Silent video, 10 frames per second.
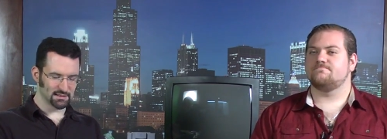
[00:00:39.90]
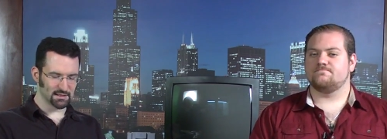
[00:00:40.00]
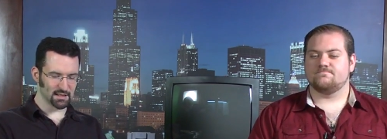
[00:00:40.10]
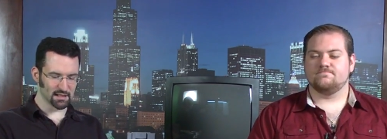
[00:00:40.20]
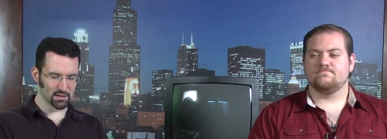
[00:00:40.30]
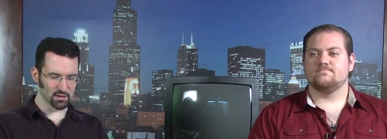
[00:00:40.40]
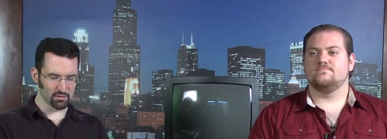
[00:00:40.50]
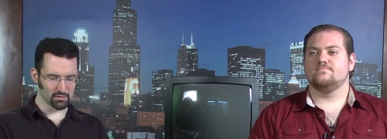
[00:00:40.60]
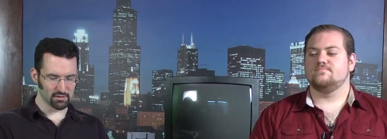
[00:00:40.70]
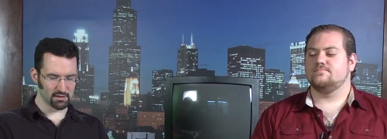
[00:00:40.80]
Speaker 1: Yeah,
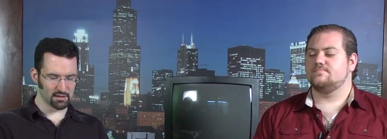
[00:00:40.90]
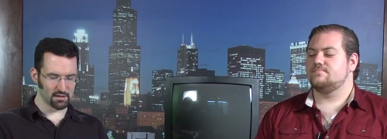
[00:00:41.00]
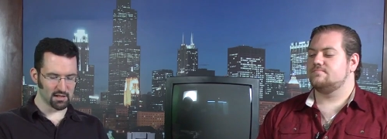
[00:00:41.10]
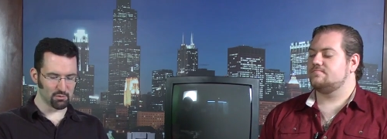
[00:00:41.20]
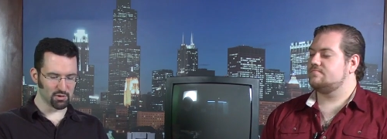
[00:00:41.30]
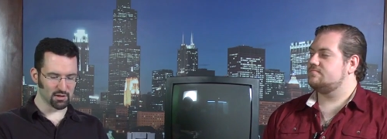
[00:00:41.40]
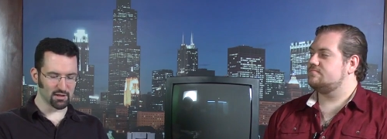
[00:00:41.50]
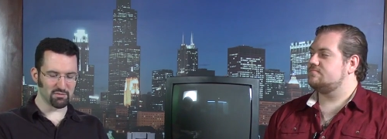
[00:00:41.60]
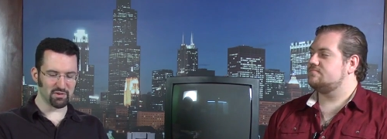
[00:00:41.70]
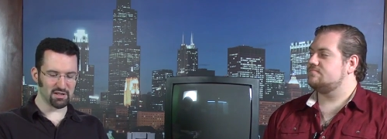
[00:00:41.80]
no, they did not work
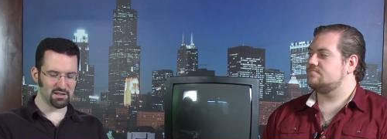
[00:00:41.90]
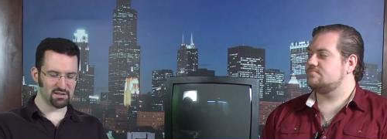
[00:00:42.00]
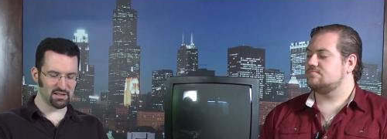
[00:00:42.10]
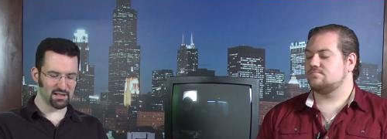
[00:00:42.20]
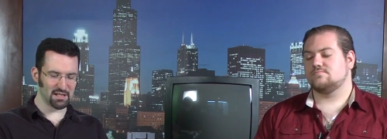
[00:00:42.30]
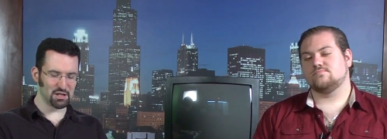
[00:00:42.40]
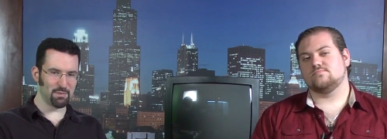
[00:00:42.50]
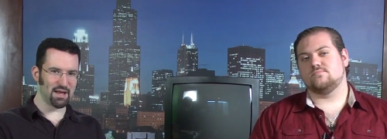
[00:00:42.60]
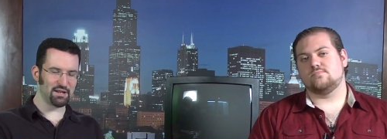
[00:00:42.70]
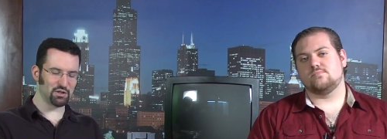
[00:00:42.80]
on it. But it is uh, in
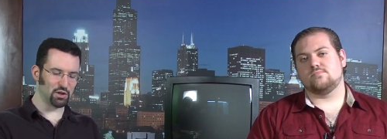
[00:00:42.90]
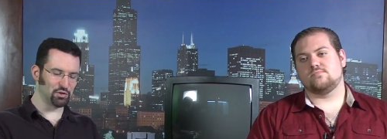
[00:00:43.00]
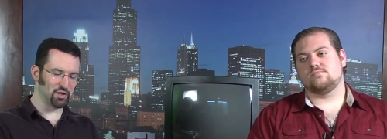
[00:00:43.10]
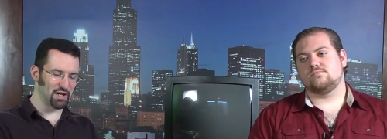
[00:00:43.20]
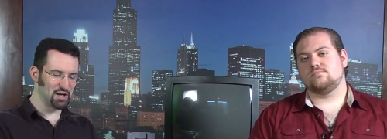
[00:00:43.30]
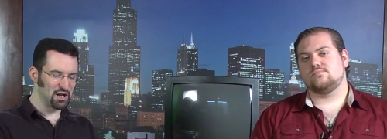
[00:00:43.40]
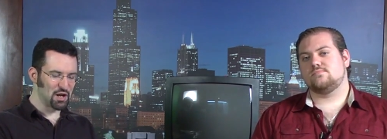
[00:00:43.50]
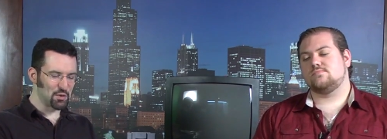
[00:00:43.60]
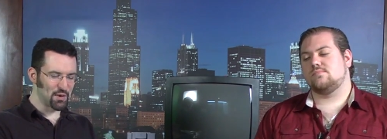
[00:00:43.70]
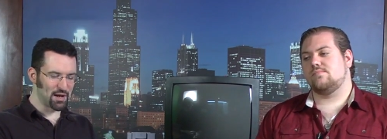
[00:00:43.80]
Japan. It's called uh,
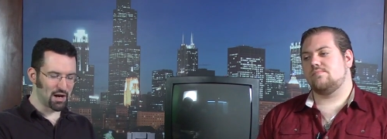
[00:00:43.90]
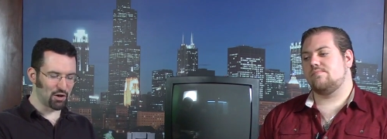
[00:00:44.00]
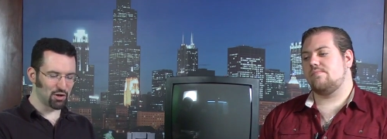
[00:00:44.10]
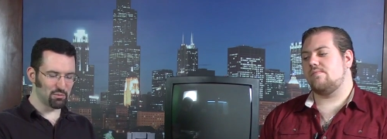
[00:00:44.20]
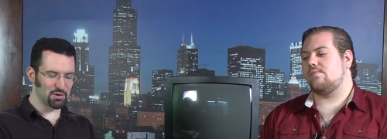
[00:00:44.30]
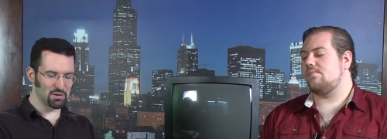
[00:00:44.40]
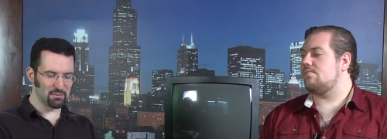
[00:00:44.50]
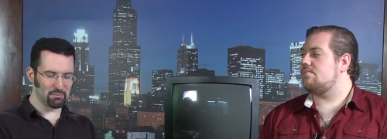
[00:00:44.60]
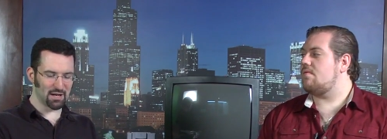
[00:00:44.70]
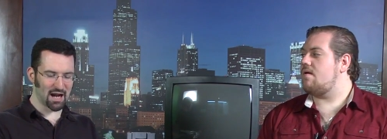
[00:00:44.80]
Red
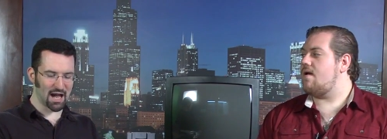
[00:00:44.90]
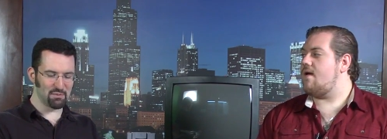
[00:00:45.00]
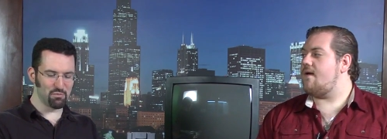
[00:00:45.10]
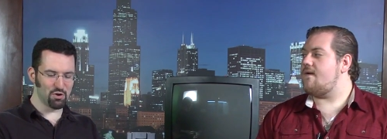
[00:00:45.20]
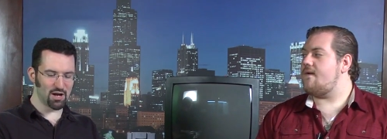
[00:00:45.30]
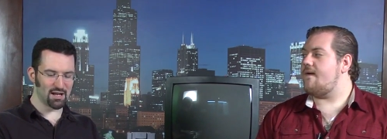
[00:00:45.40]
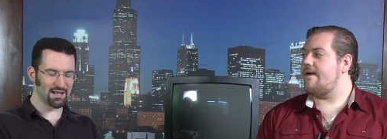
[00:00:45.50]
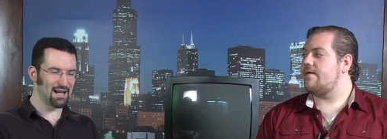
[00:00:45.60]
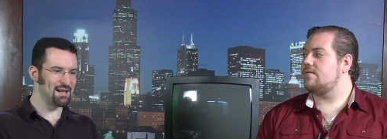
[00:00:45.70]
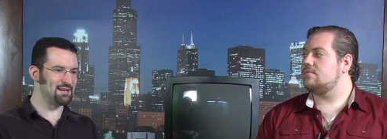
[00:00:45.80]
Arremer Makai
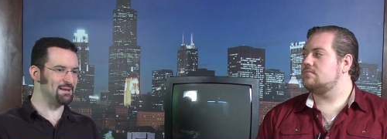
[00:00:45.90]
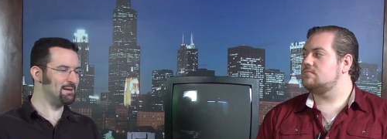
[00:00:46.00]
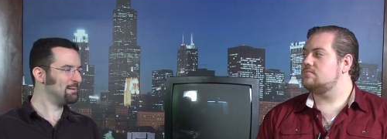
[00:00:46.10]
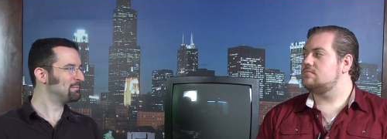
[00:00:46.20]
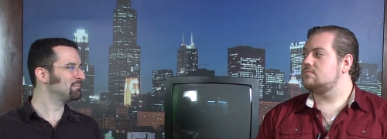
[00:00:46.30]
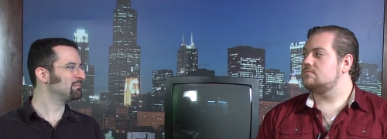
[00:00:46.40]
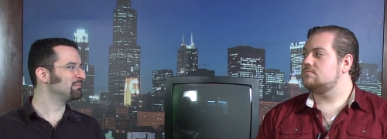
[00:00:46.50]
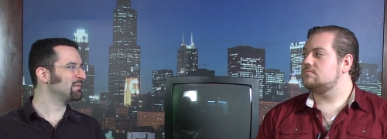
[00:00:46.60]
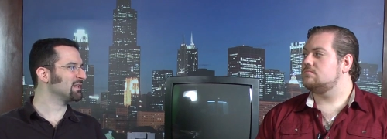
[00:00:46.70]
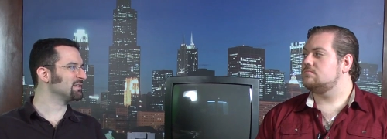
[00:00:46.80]
Mura Gaiden,
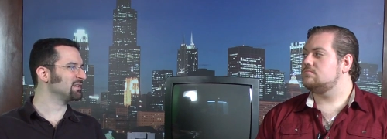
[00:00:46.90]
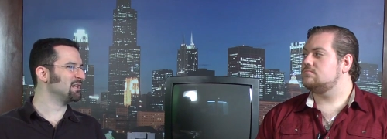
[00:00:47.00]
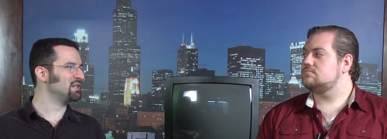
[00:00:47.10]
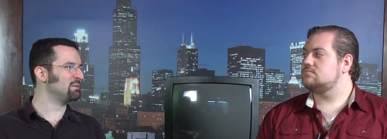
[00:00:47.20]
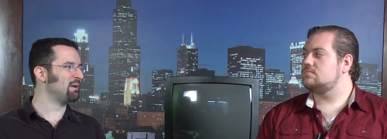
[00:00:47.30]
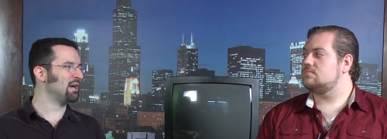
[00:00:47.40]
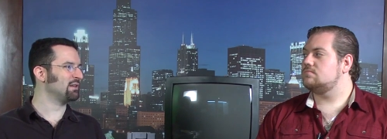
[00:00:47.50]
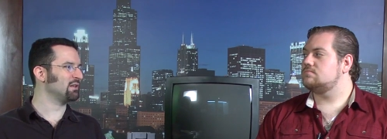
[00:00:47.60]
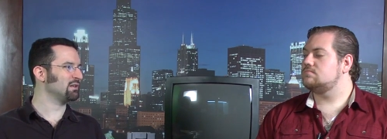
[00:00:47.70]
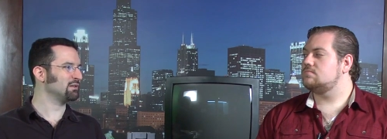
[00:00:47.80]
because uh, in
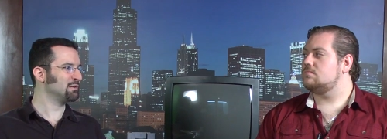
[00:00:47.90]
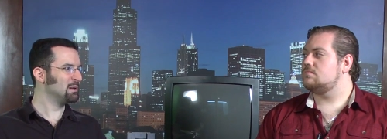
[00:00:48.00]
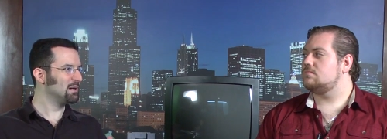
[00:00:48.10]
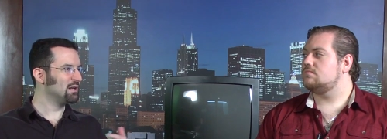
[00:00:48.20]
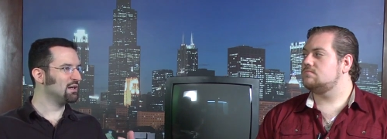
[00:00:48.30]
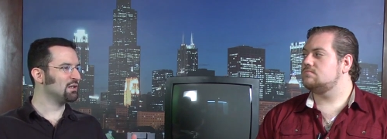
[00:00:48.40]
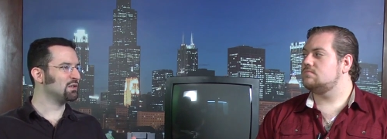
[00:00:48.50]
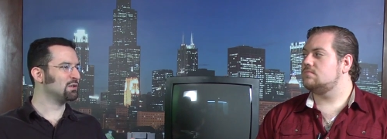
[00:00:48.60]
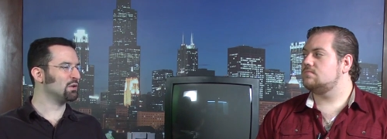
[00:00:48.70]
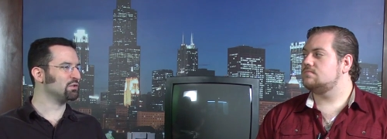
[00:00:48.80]
Japan the
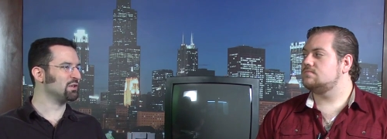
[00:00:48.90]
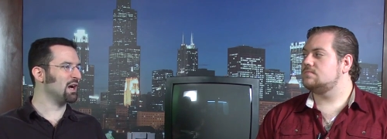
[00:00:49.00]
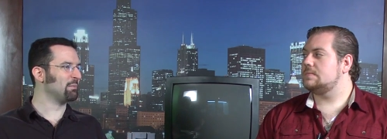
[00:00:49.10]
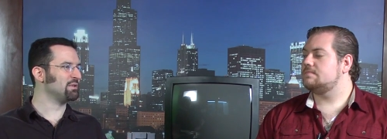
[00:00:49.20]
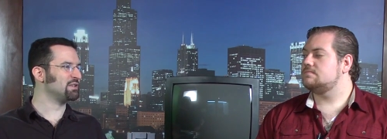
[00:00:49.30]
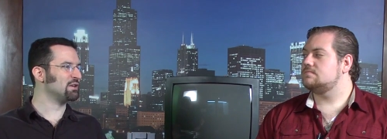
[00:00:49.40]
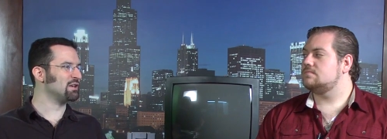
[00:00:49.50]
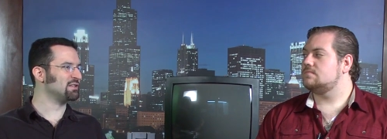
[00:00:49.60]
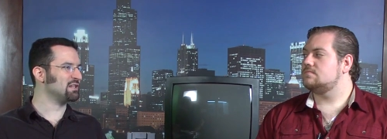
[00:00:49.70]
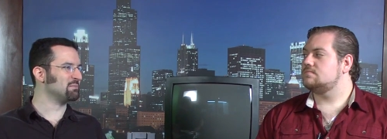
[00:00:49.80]
Ghost and Goblin
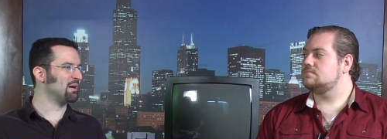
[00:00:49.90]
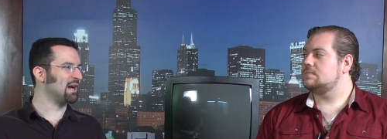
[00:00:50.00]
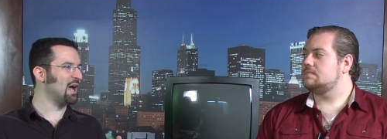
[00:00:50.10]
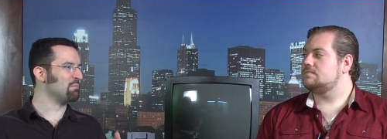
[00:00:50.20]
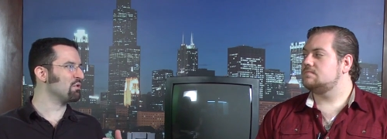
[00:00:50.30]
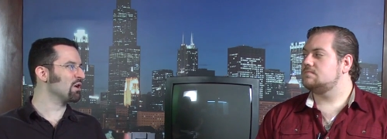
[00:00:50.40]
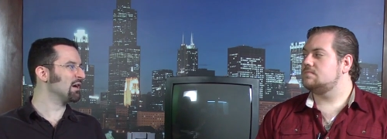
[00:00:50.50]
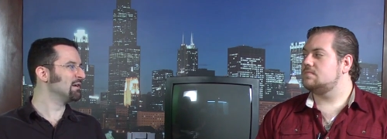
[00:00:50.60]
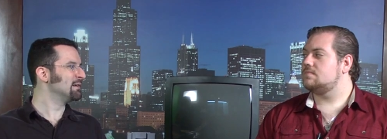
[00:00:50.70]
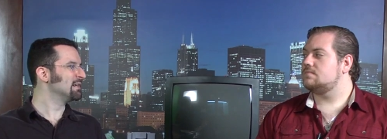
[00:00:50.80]
series is Makai
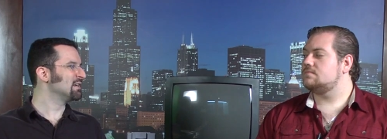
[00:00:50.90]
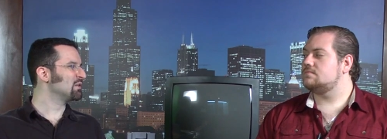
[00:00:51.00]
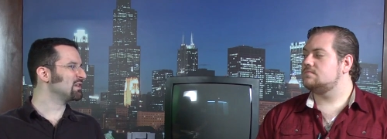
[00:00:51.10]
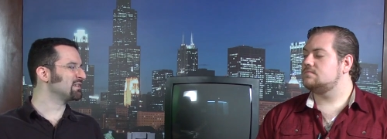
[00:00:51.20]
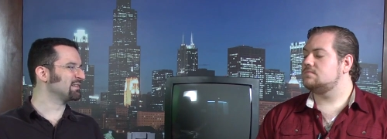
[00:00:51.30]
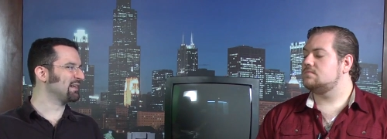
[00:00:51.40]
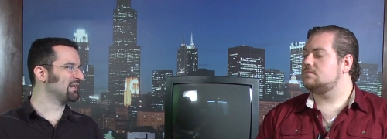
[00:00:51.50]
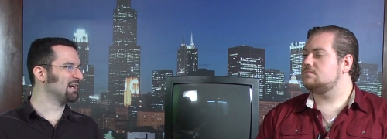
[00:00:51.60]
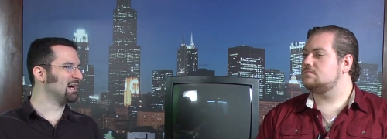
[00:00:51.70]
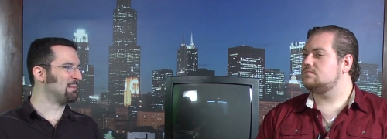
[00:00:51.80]
Mura, which is
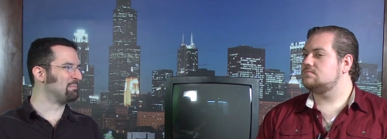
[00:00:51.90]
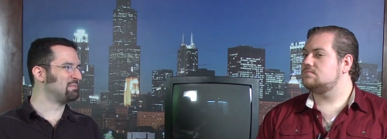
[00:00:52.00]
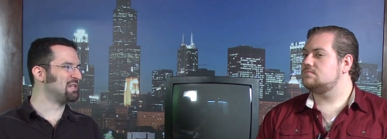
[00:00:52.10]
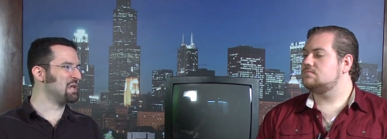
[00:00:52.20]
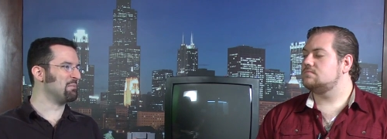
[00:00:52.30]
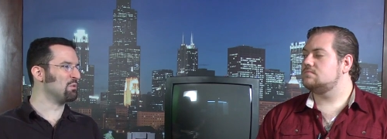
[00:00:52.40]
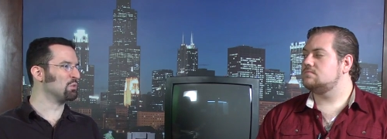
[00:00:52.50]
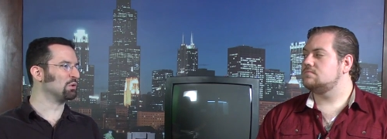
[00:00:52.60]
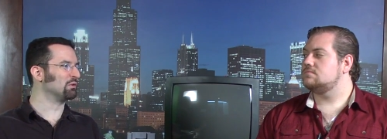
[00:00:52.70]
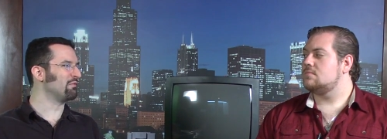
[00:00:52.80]
like uh,
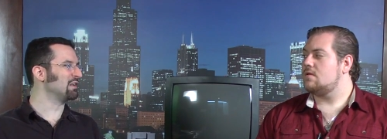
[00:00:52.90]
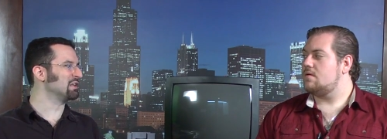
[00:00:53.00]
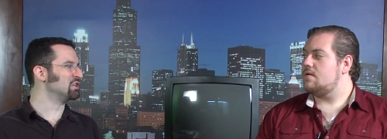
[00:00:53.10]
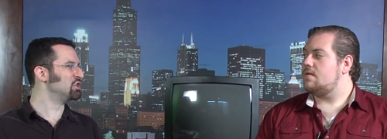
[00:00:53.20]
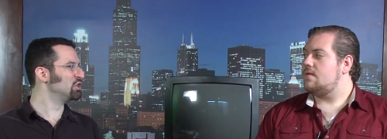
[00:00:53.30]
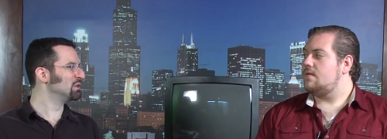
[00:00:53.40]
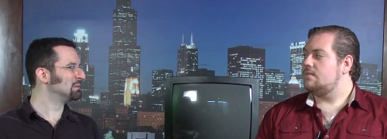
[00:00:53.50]
Demon World Village.